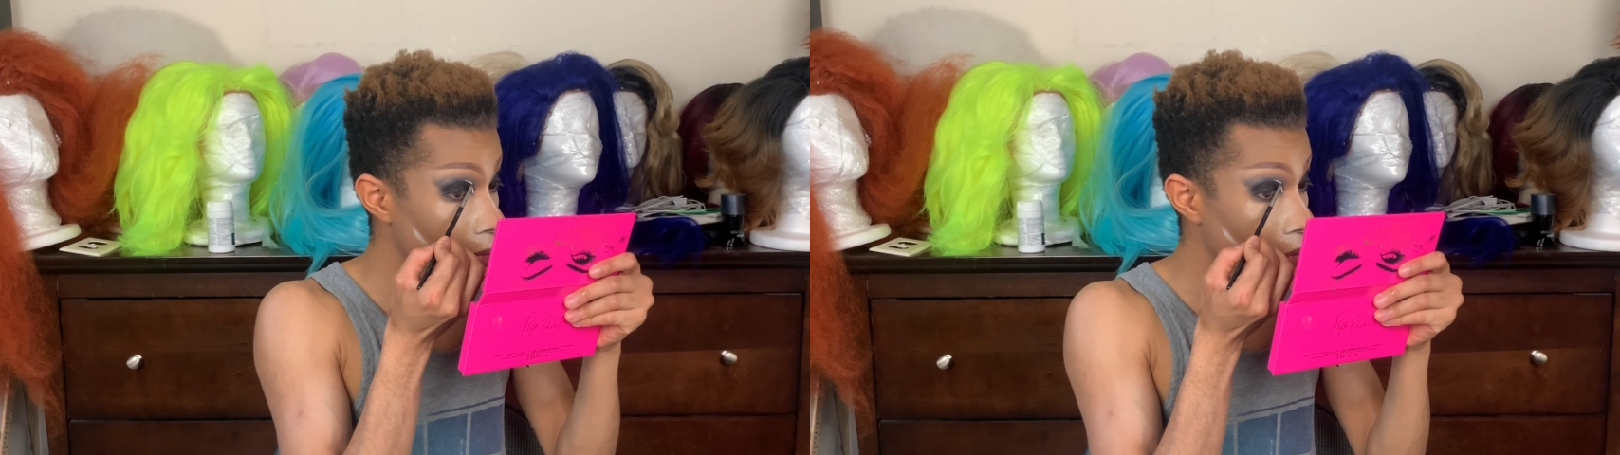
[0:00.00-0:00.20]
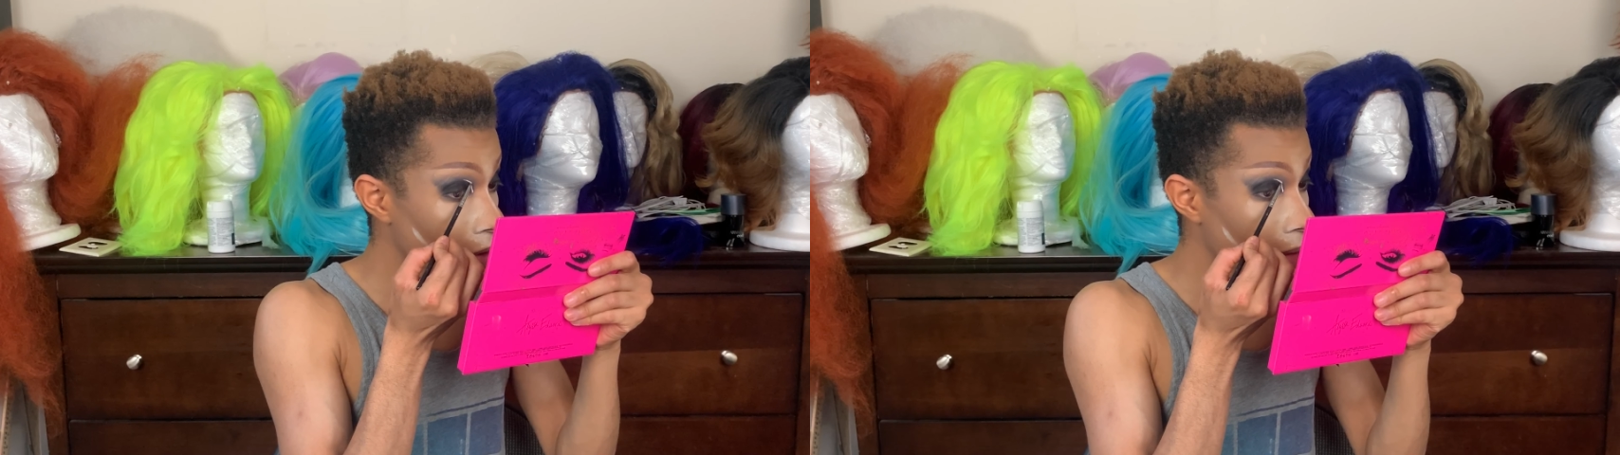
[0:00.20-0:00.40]

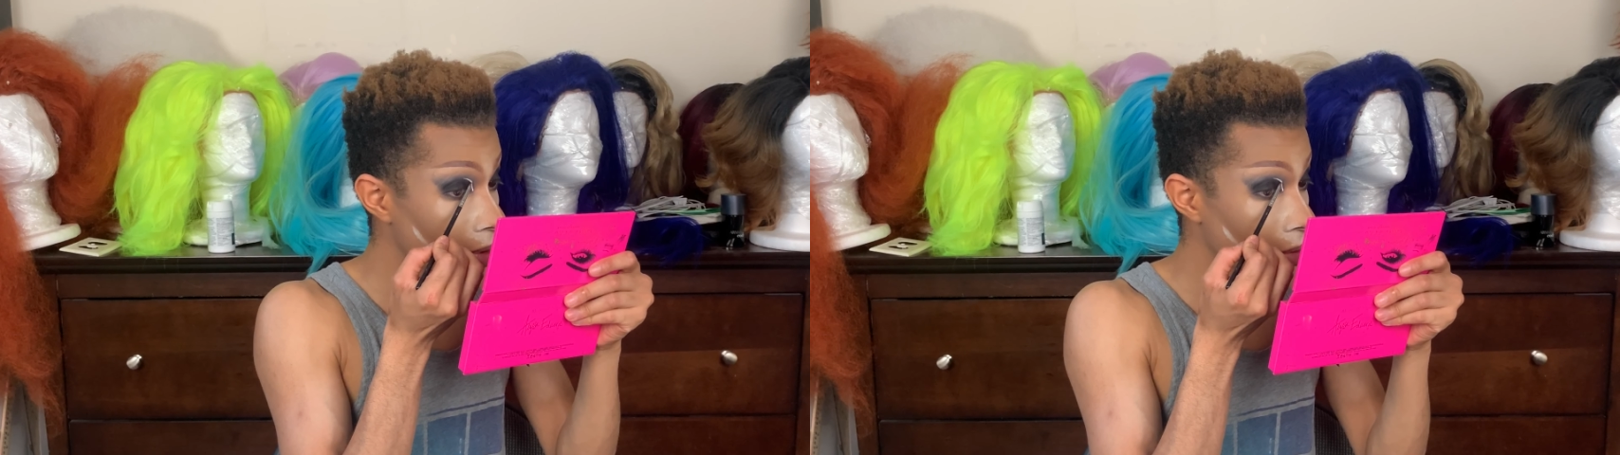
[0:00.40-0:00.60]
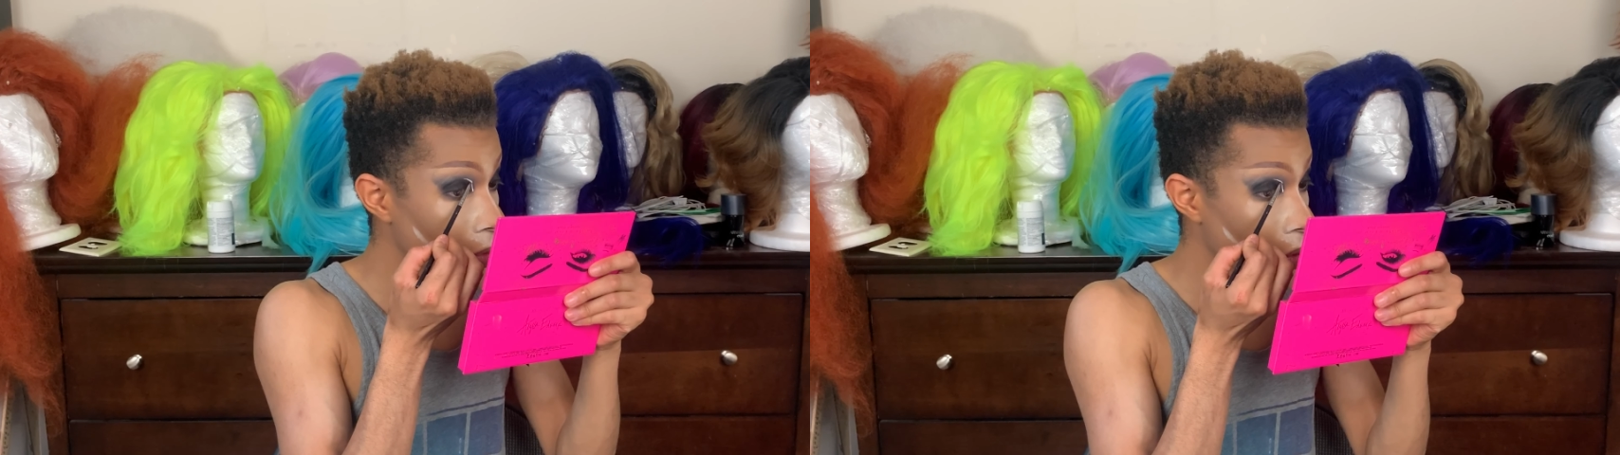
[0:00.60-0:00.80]

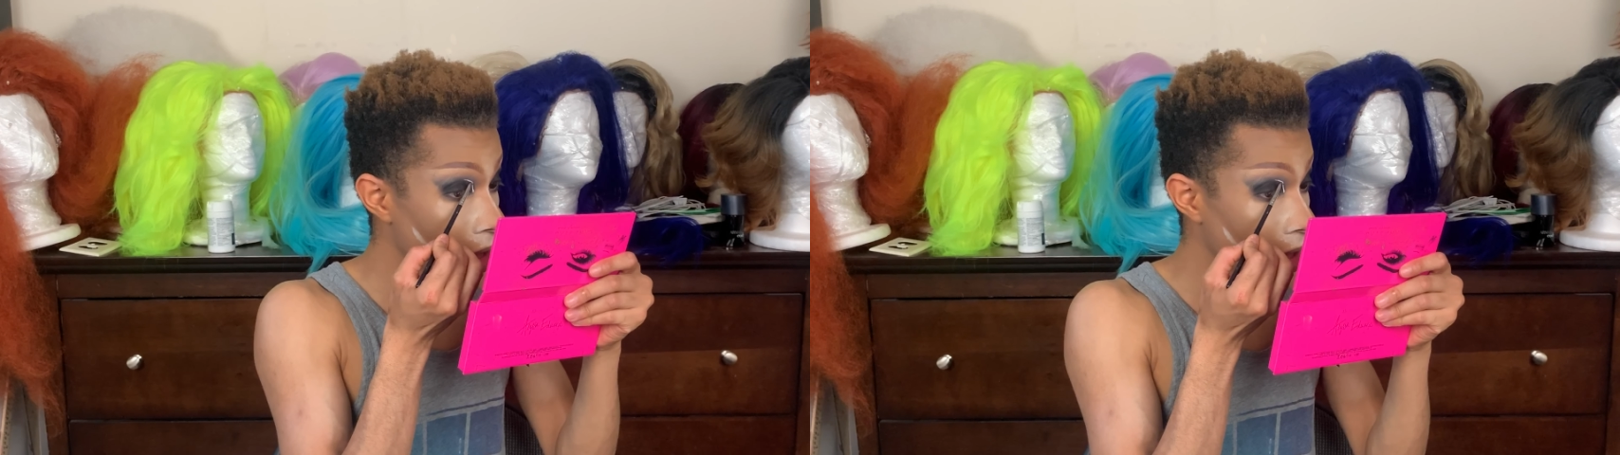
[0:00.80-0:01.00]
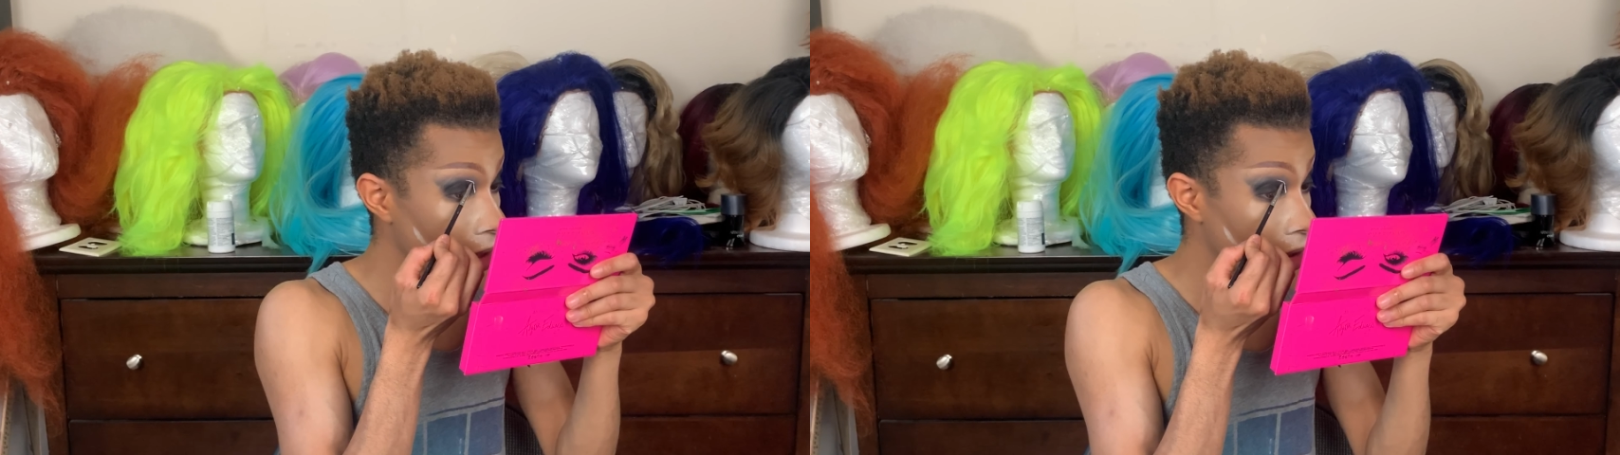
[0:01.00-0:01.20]
problem
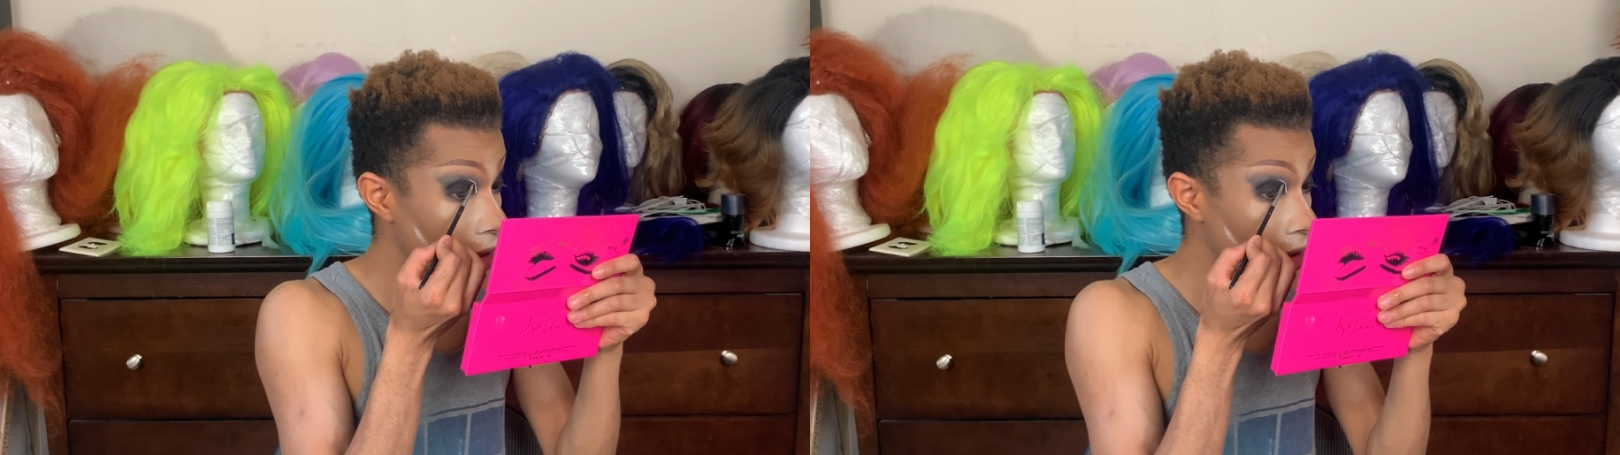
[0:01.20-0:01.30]
with